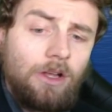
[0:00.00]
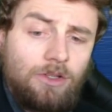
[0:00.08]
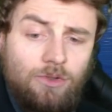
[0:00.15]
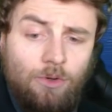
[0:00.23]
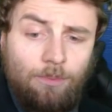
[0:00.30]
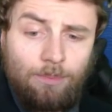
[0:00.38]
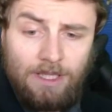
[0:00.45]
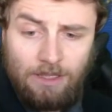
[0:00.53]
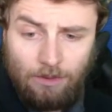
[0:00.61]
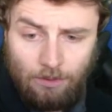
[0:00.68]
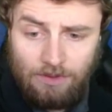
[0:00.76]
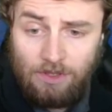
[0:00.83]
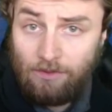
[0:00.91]

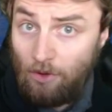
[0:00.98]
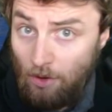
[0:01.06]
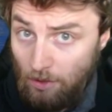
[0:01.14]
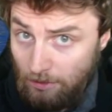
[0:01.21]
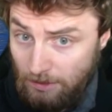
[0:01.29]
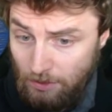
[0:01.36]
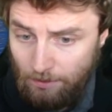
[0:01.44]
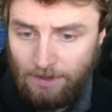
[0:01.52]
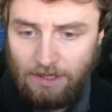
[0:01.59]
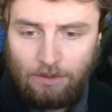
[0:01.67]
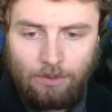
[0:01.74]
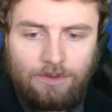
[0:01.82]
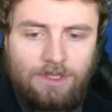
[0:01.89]
torpedoes, of all
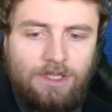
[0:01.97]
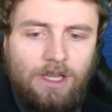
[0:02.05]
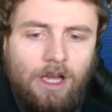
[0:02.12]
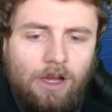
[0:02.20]
torpedoes,